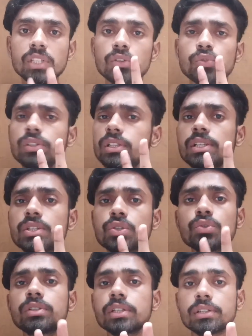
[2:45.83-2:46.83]
So these
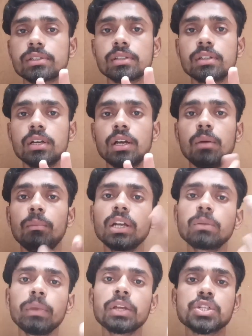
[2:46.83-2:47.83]
two things.
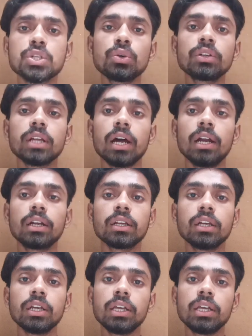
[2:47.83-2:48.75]
But make sure that